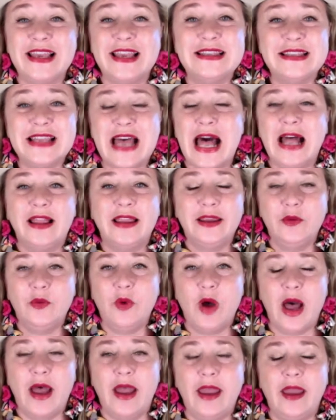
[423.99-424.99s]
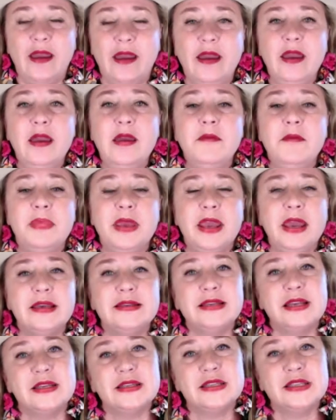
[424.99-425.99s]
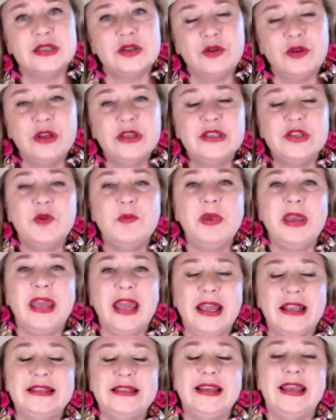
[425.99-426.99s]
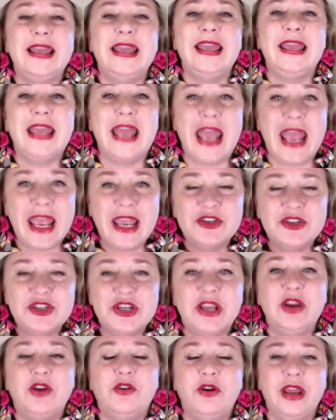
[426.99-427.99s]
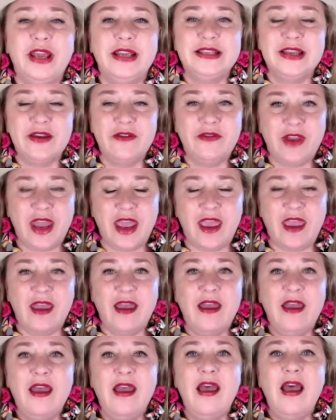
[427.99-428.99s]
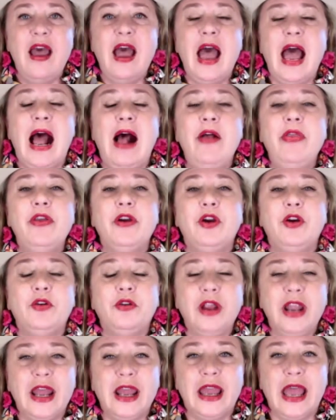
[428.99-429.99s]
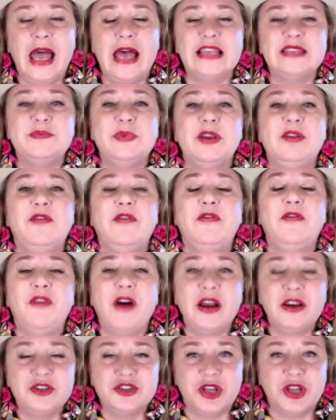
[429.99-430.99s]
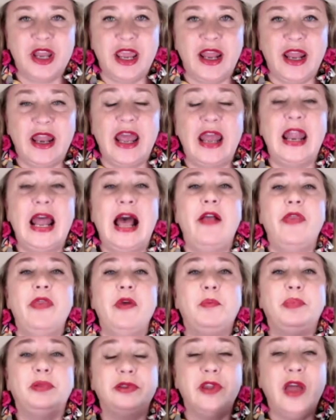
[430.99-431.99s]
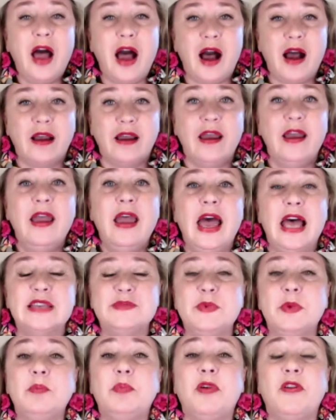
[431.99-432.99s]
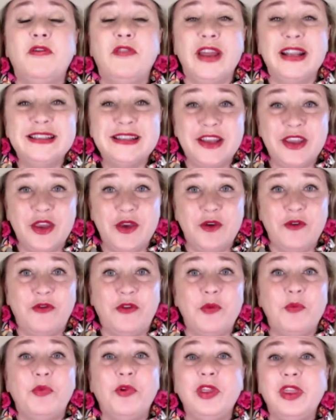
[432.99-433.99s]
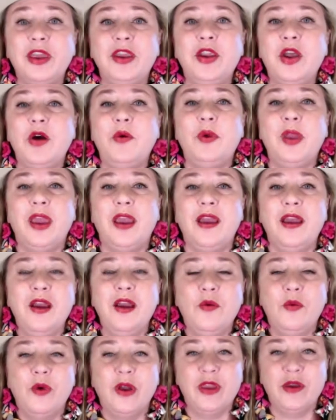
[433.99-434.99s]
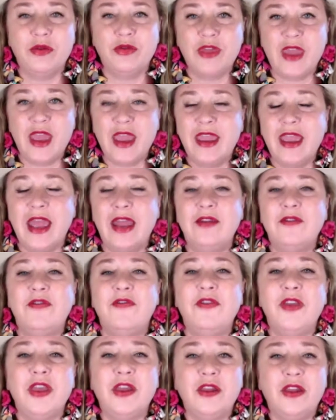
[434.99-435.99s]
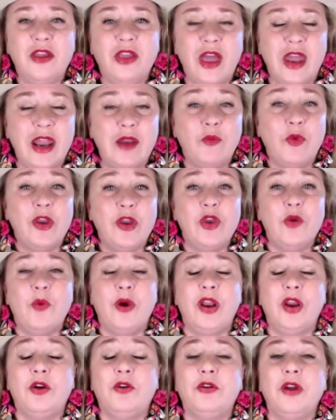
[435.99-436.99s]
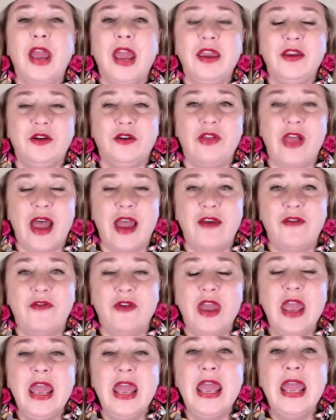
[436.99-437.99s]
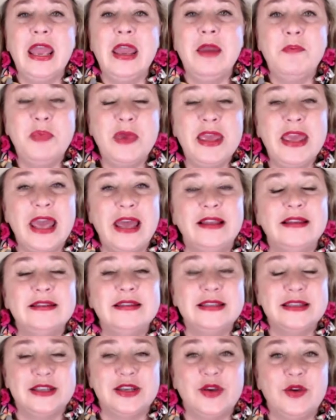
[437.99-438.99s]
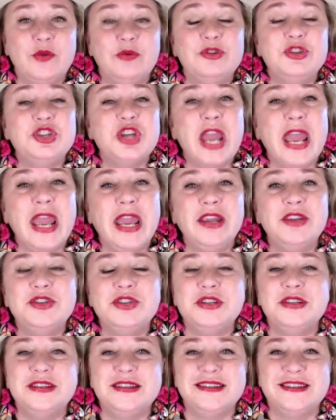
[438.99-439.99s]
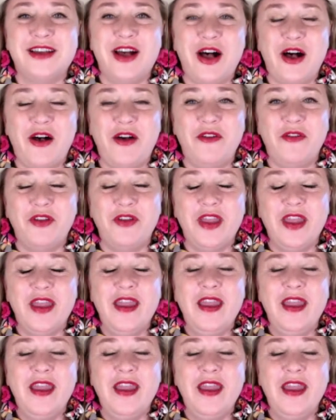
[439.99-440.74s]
Exactly why. Because as soon as you begin to engage in creativity, how the critic has been functioning and how the block has been preventing you from really knowing what you think and feel and what you want to create in your life, it begins to change and dissolve.